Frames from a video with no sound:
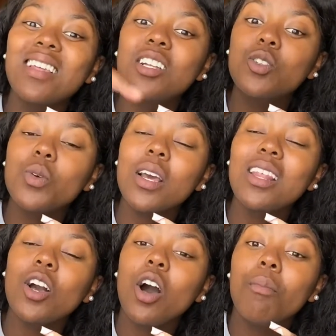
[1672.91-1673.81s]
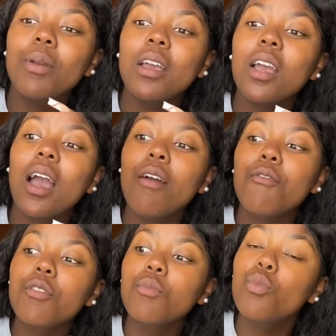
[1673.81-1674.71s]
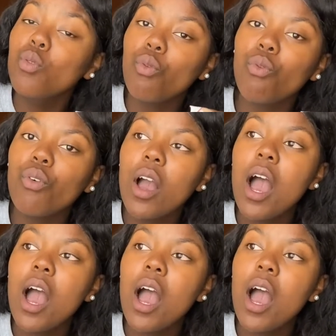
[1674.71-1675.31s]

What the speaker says: they're copying every move.